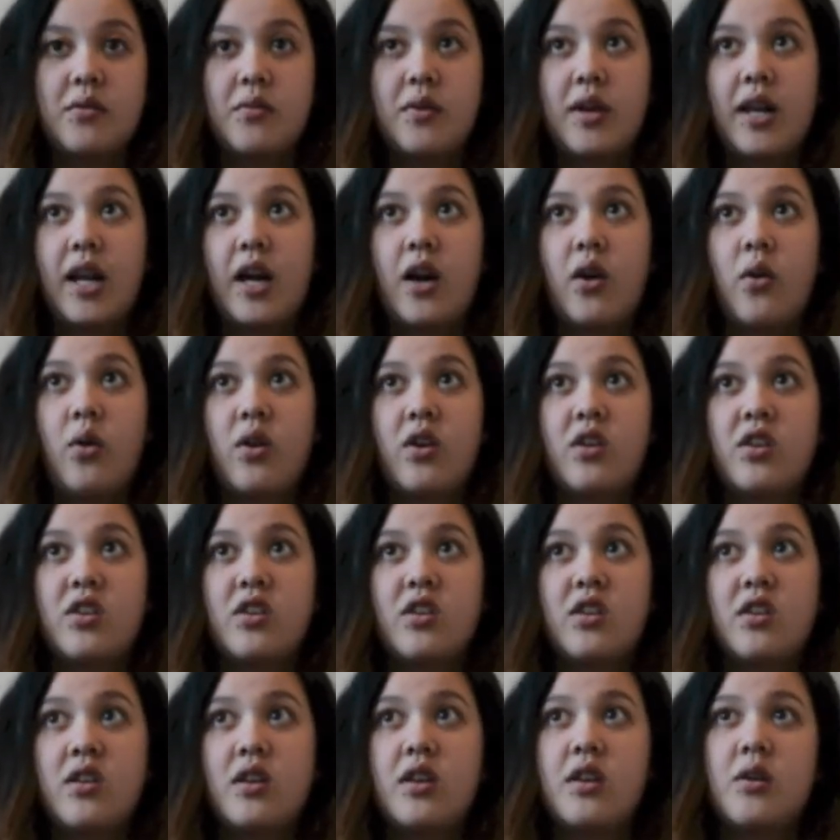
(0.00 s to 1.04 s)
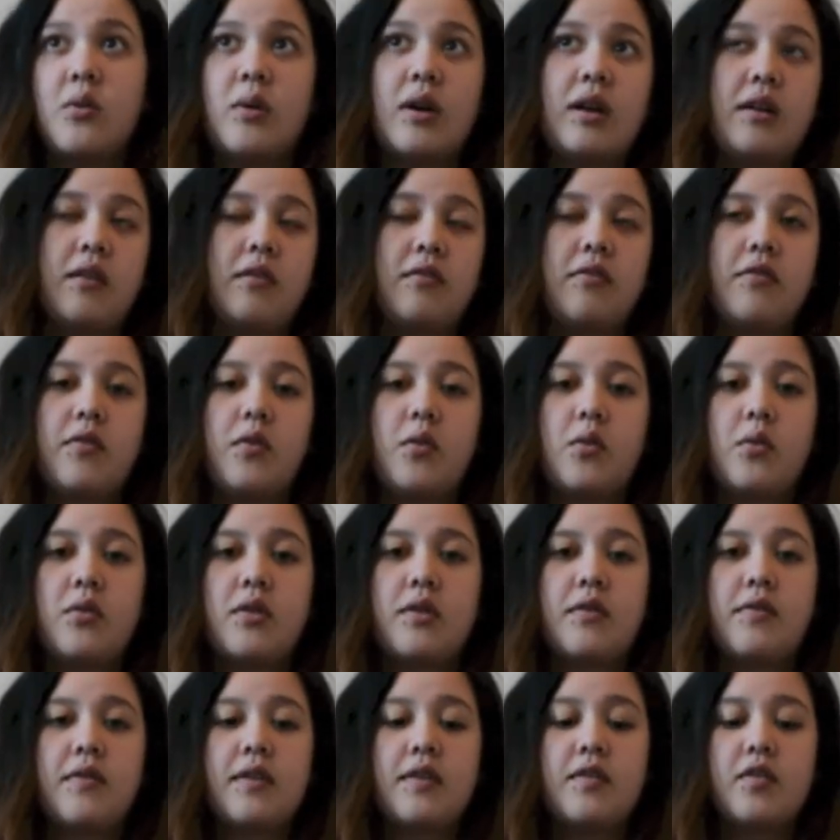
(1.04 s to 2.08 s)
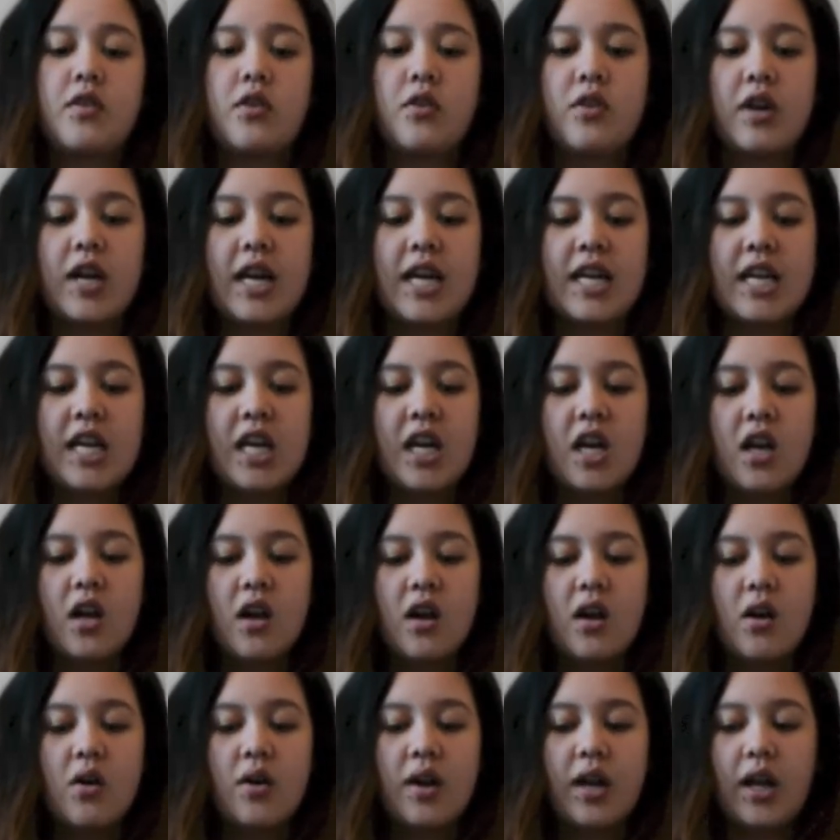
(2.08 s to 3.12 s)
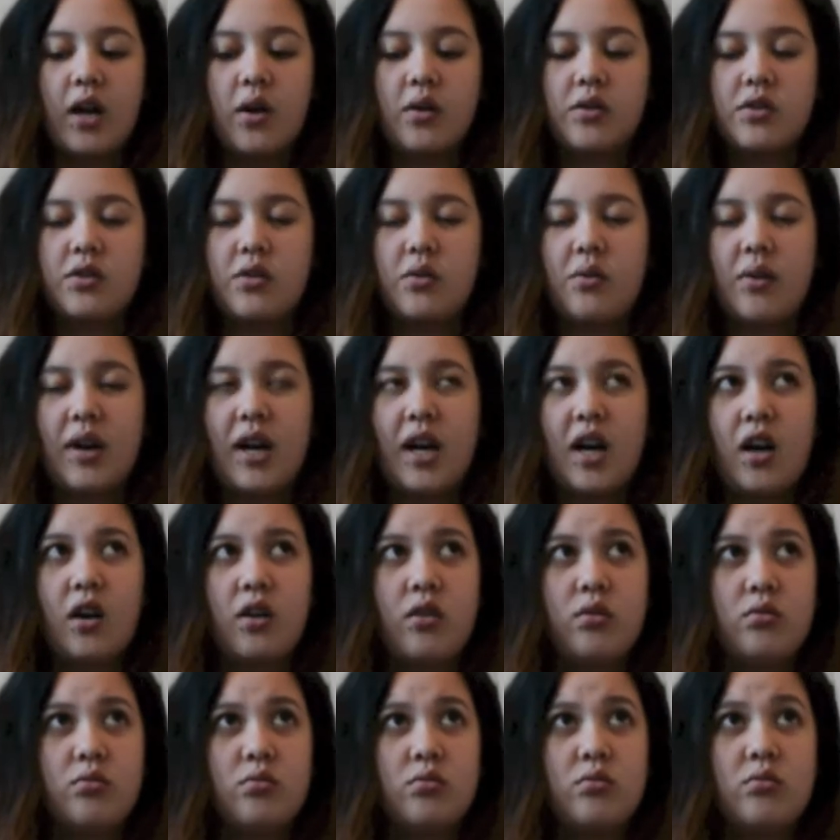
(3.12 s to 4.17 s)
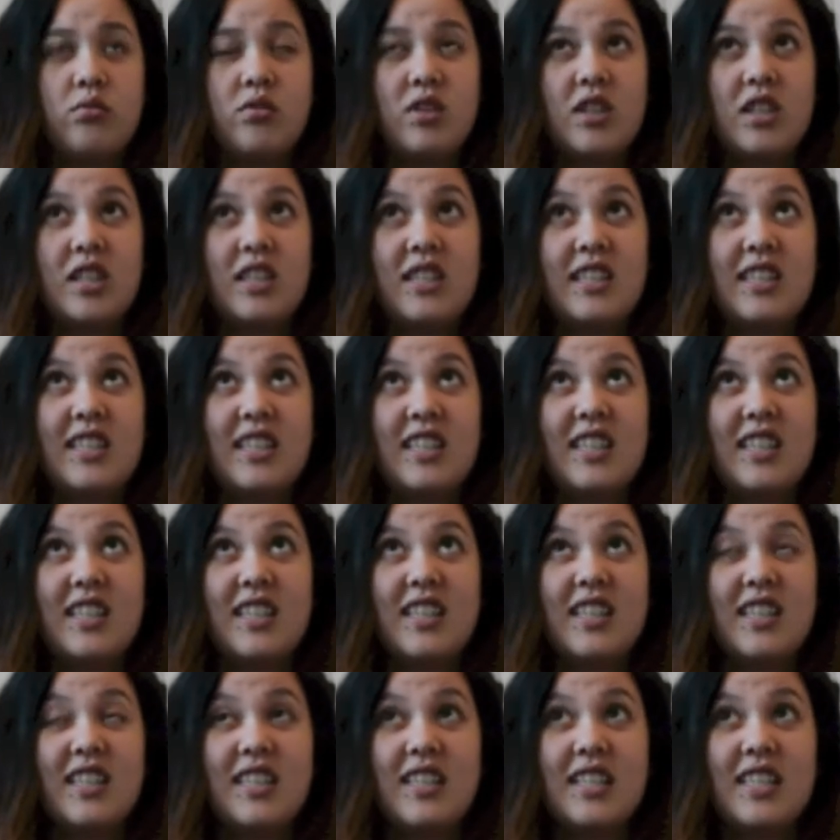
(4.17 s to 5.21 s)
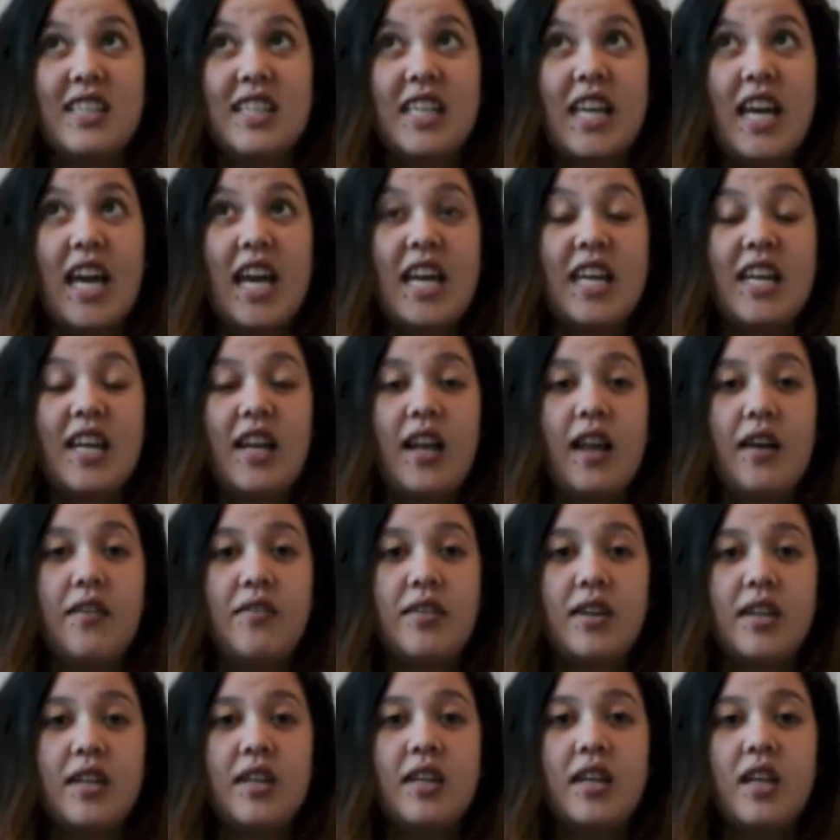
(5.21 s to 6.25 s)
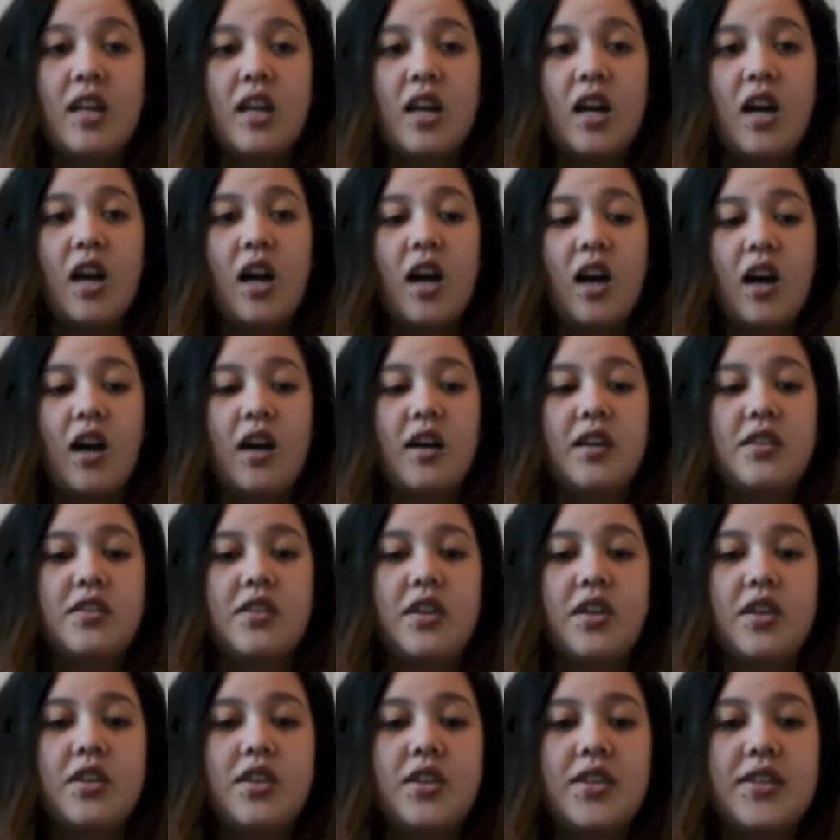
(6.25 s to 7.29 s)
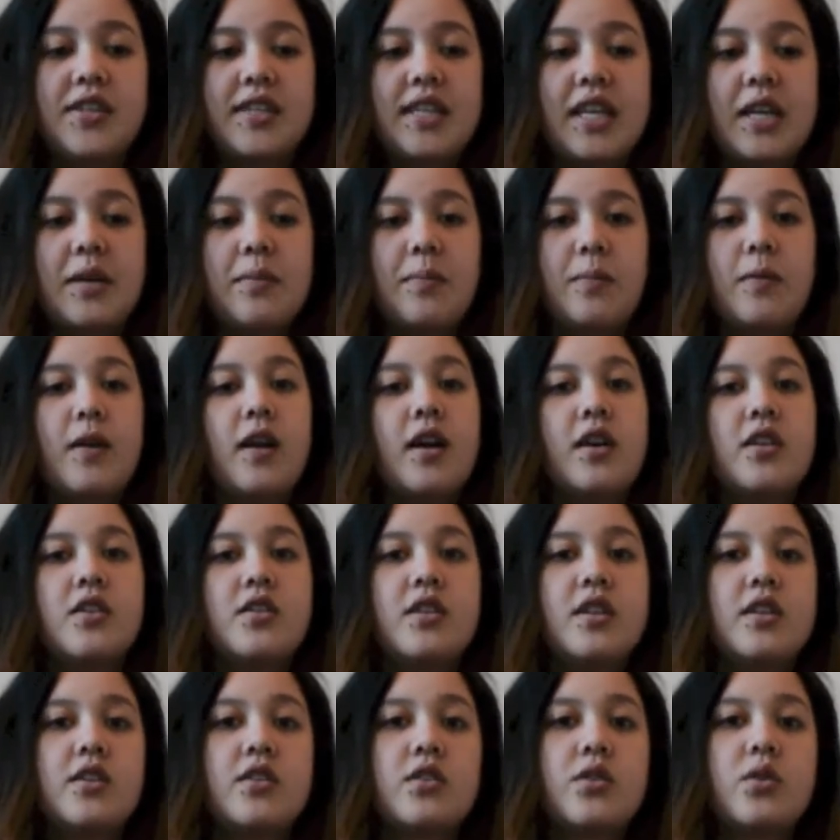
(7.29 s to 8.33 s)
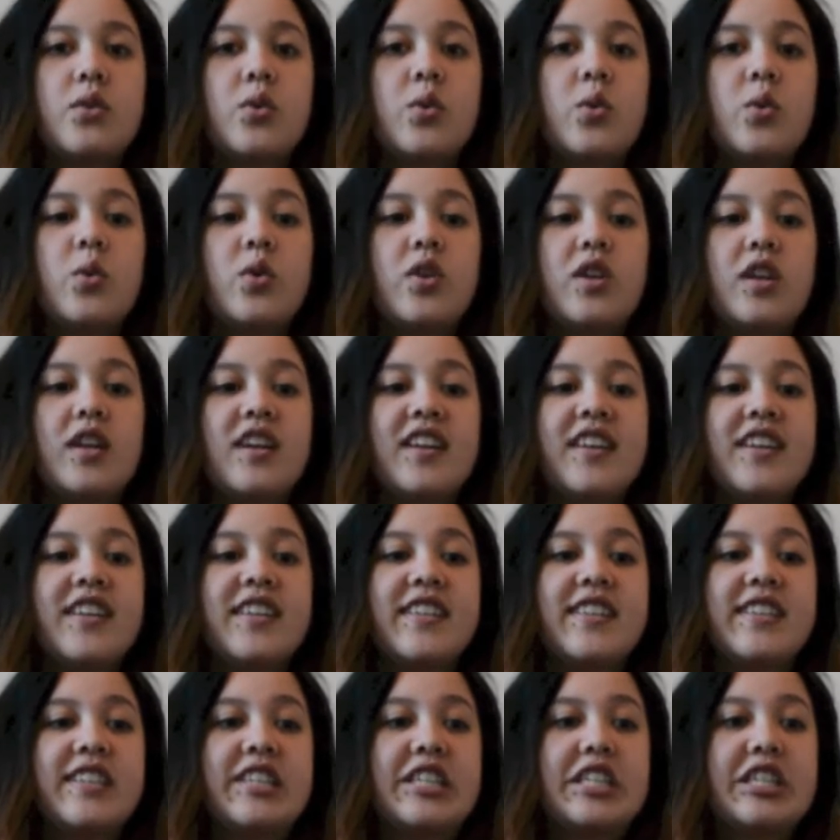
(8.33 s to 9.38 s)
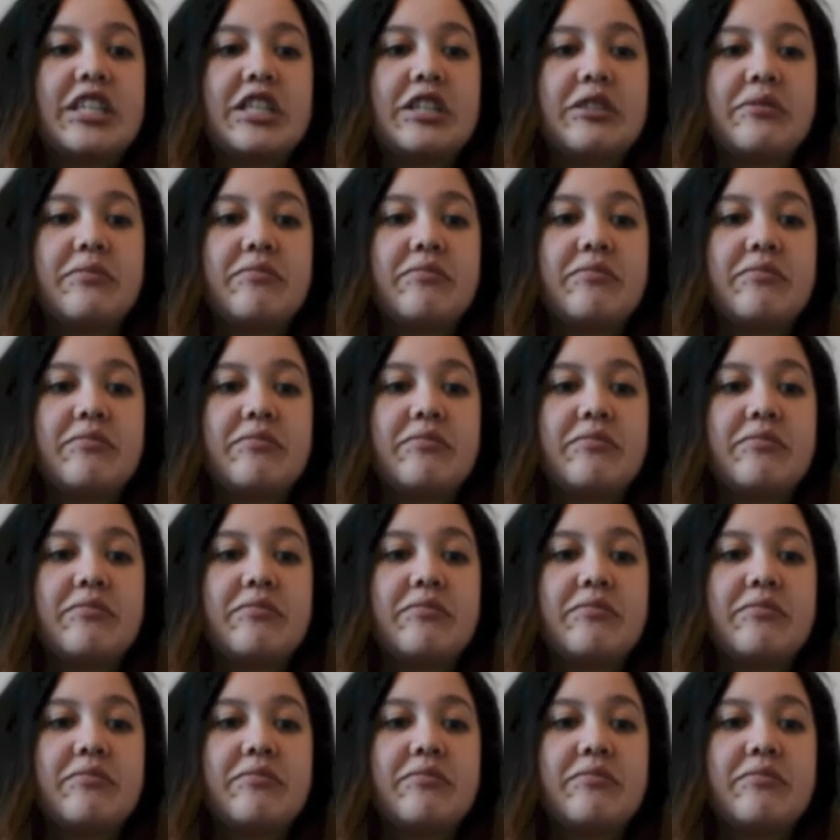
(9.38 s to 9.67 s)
when I was, 4th, 5th grade, when I was around 10, 11, I started to skip lunch at school because